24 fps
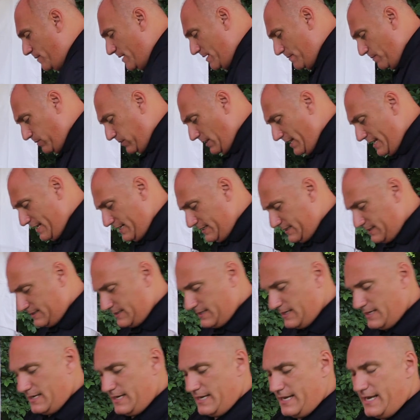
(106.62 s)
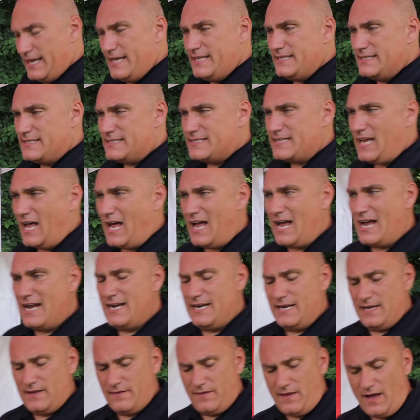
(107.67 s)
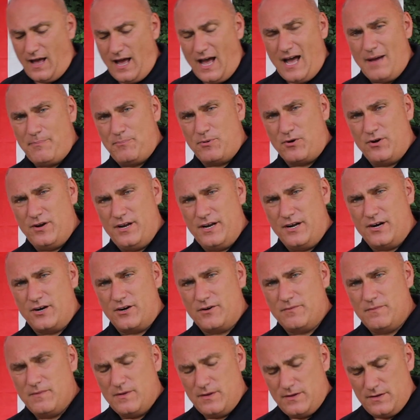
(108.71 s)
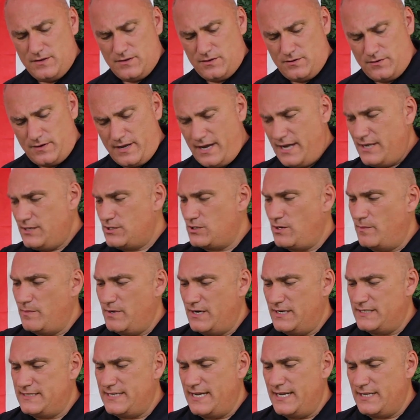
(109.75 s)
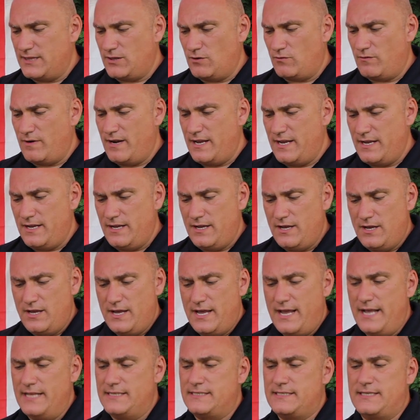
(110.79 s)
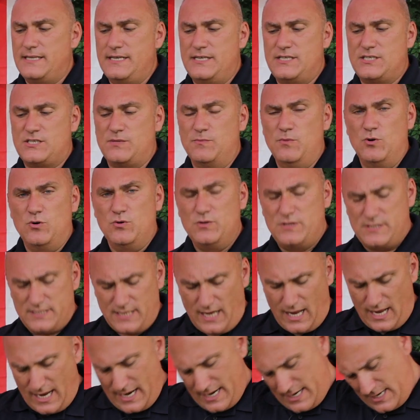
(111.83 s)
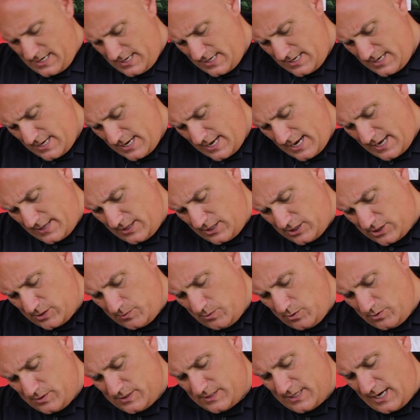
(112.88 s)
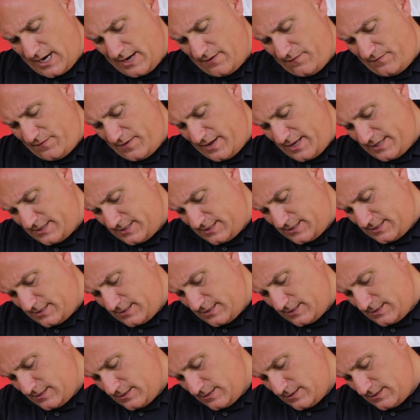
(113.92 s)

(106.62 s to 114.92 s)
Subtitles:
be placed inside the hopper here. Okay, so I'm going to take the ring. It's the smooth side, and the smooth side fits,